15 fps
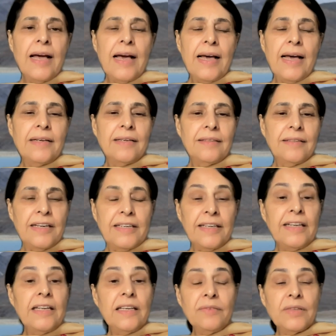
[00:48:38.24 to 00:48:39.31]
and they're
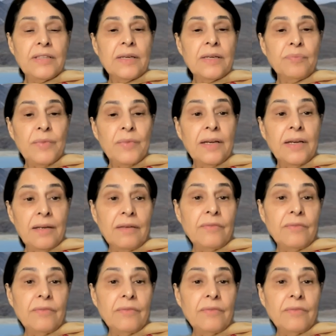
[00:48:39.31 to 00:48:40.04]
dealing with something